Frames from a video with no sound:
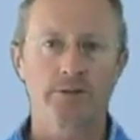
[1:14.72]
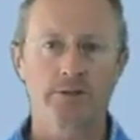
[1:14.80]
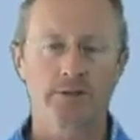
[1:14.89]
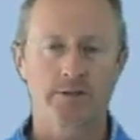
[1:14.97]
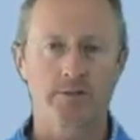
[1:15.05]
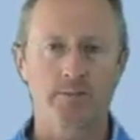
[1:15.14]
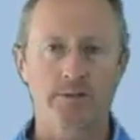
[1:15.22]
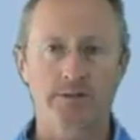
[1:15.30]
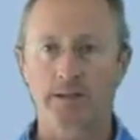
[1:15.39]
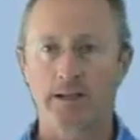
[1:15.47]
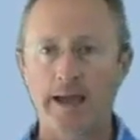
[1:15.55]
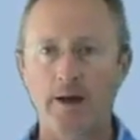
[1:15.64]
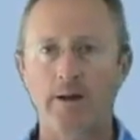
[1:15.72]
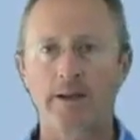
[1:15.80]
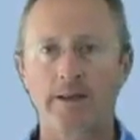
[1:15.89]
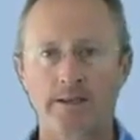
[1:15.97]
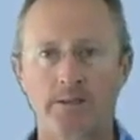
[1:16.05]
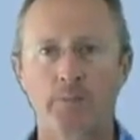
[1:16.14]
system, that's allowing
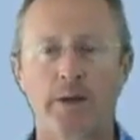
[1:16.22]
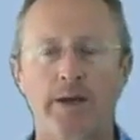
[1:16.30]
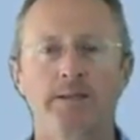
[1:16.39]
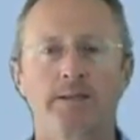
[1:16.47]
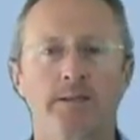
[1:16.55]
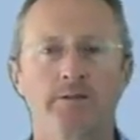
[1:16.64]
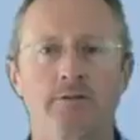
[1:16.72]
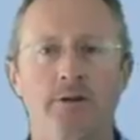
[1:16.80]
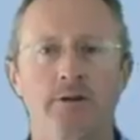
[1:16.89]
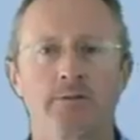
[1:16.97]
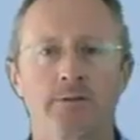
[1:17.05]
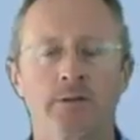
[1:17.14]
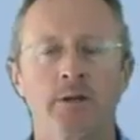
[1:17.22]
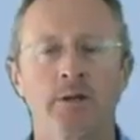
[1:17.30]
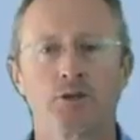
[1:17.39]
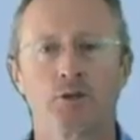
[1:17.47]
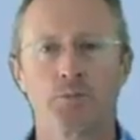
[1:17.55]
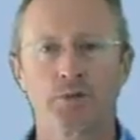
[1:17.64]
these pain syndromes
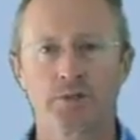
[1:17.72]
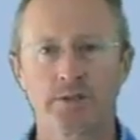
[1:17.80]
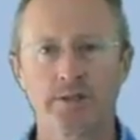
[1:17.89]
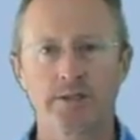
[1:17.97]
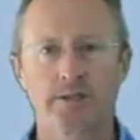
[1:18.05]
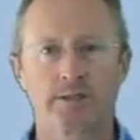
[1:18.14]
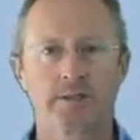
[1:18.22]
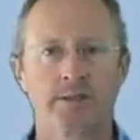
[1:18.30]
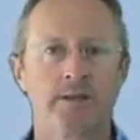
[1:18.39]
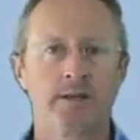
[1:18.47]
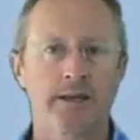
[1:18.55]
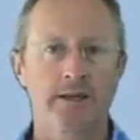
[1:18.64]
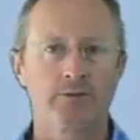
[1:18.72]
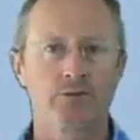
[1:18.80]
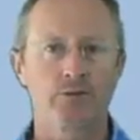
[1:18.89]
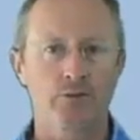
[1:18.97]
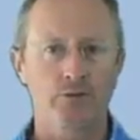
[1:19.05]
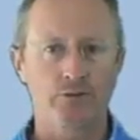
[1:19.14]
to persist and
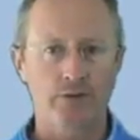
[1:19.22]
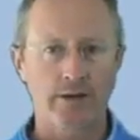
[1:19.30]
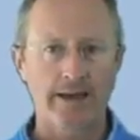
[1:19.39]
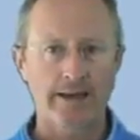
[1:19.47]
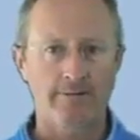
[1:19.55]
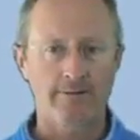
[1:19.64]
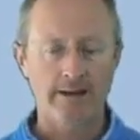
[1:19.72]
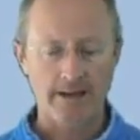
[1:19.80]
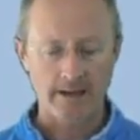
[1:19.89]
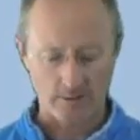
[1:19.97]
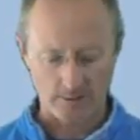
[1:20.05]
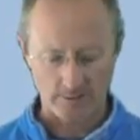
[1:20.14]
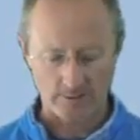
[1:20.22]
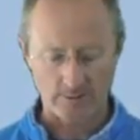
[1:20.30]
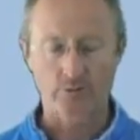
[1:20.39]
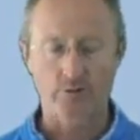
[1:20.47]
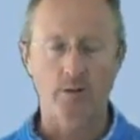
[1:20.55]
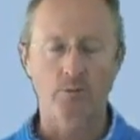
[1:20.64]
to hang around and to
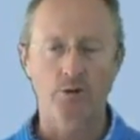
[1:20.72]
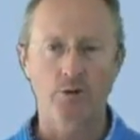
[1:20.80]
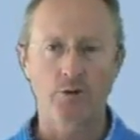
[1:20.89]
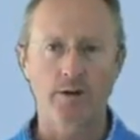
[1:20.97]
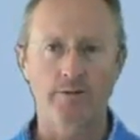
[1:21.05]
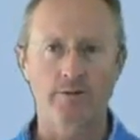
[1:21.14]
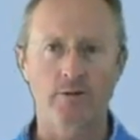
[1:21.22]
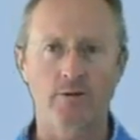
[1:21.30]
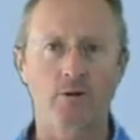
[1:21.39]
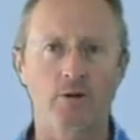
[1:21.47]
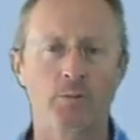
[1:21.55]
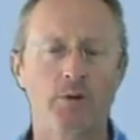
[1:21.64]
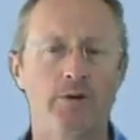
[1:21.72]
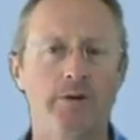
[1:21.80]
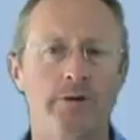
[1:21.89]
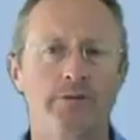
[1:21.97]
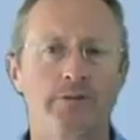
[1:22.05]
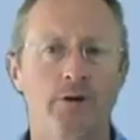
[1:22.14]
trouble you over a longer
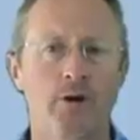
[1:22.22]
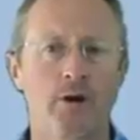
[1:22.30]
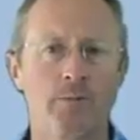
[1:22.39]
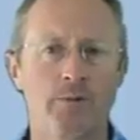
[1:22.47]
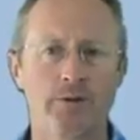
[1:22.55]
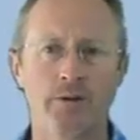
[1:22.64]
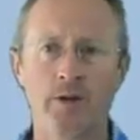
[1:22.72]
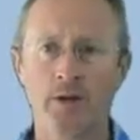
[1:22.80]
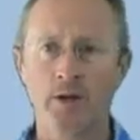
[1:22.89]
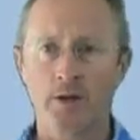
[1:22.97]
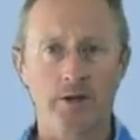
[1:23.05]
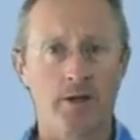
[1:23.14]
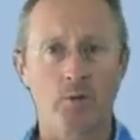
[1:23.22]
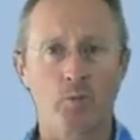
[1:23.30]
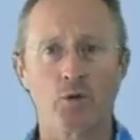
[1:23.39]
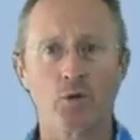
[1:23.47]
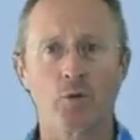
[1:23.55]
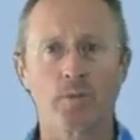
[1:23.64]
period of time than
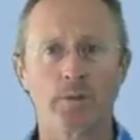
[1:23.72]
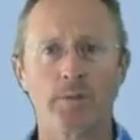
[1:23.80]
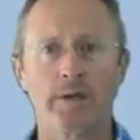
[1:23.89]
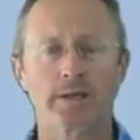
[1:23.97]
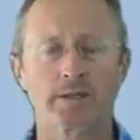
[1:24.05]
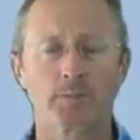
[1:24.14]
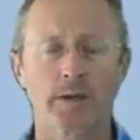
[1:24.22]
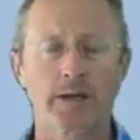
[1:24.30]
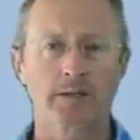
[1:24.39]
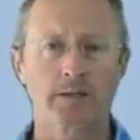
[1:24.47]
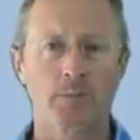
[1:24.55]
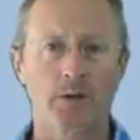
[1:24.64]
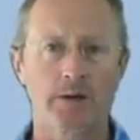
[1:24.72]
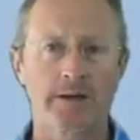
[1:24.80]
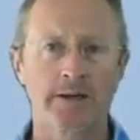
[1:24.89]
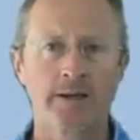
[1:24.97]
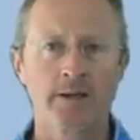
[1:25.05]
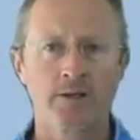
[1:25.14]
would normally be expected by
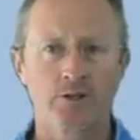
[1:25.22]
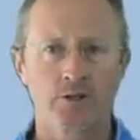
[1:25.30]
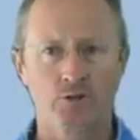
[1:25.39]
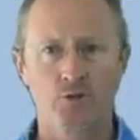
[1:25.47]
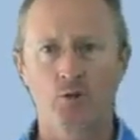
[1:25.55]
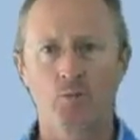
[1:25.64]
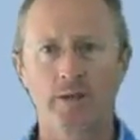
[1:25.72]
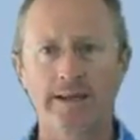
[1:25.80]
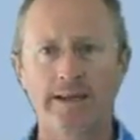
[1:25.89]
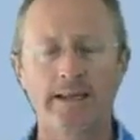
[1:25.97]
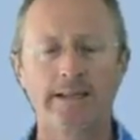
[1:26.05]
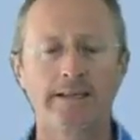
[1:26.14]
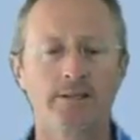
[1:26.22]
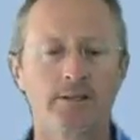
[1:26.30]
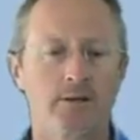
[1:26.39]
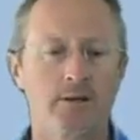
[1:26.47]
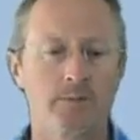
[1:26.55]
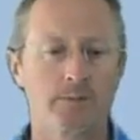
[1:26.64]
just normal healing
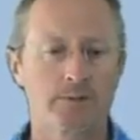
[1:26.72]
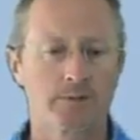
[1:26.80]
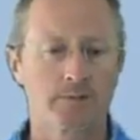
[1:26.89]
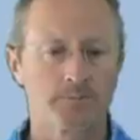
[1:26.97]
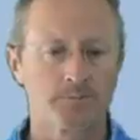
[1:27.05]
times.